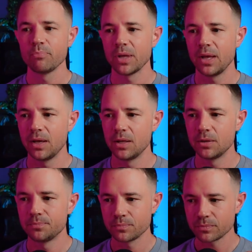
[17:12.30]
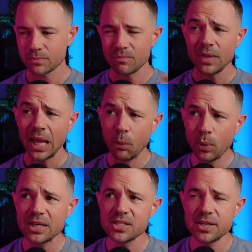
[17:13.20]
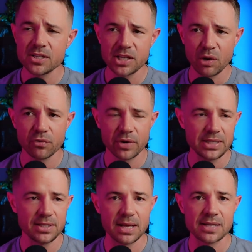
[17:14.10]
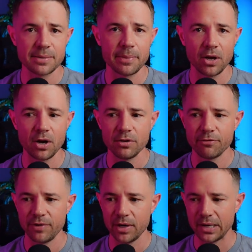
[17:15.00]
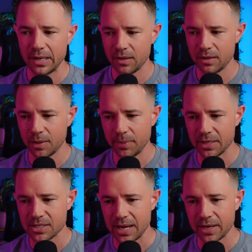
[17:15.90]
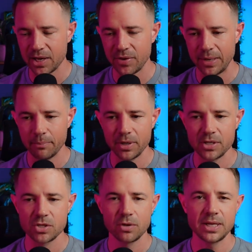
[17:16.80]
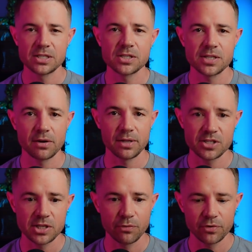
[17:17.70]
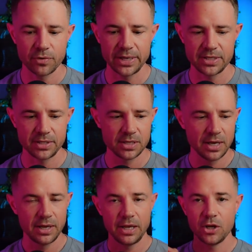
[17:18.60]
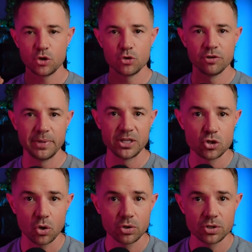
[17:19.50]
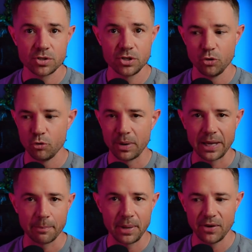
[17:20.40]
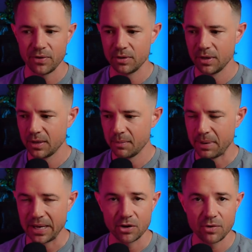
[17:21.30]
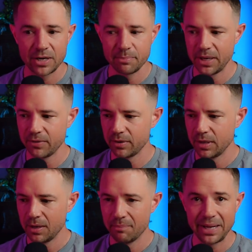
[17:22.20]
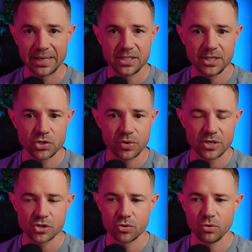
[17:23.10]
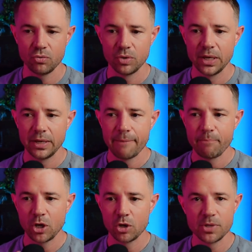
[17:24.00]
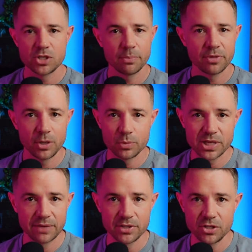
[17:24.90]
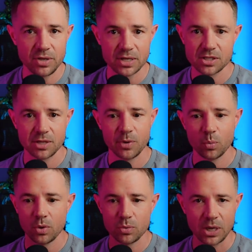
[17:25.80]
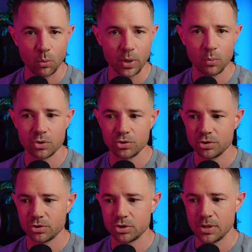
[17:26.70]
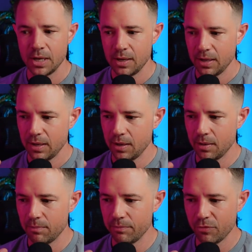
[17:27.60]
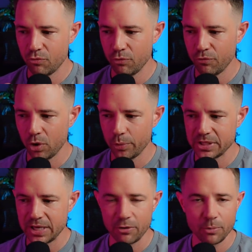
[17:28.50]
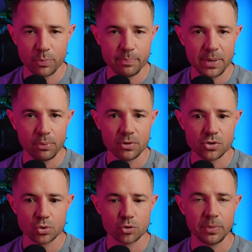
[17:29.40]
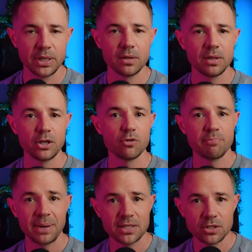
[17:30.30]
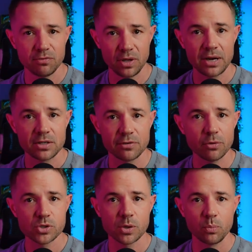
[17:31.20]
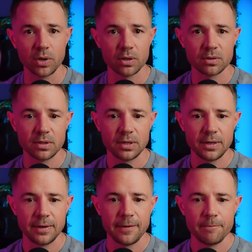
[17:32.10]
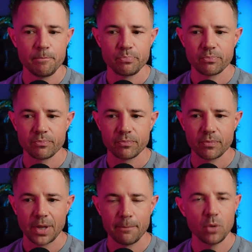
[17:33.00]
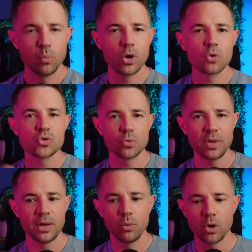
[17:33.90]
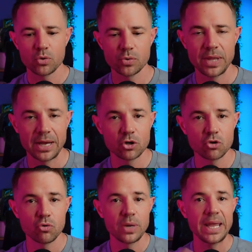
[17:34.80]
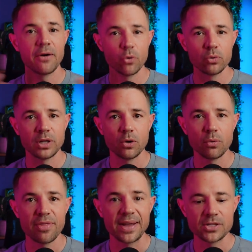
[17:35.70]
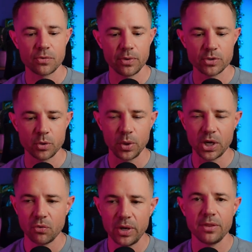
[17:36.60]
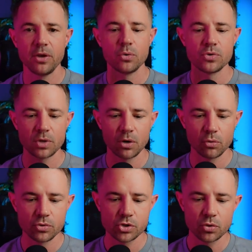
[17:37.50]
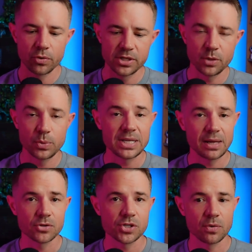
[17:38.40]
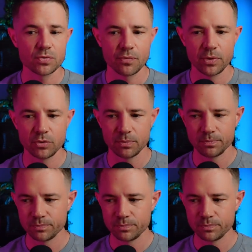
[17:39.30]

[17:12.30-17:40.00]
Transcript: And when I say it's self-created, that's a bit unfair. I mean, it's accurate, but it's not necessarily self-created. It could have been taught to you by a parent, by a grandparent, by a teacher at school. It could be something that was given to you at Slimming World, at Weight Watchers, through following terrible people on social media. Like you've learned it from somewhere. But we also then create our own little things around it. We create our own stories that we tell ourselves around them.